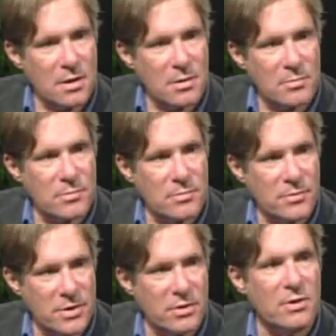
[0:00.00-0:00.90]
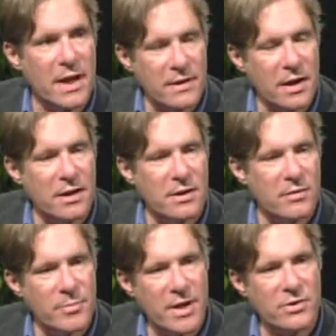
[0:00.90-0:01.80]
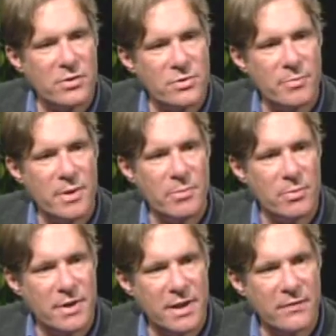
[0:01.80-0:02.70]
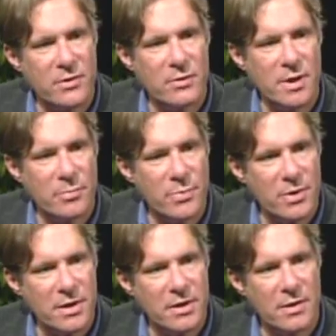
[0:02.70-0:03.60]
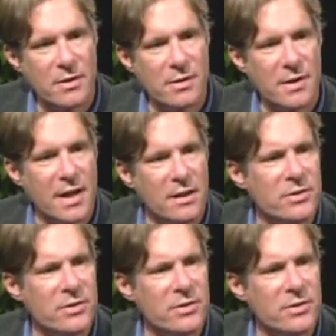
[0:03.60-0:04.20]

um, do you like the idea of mentors where people would give you input? Oh yeah, uh, definitely.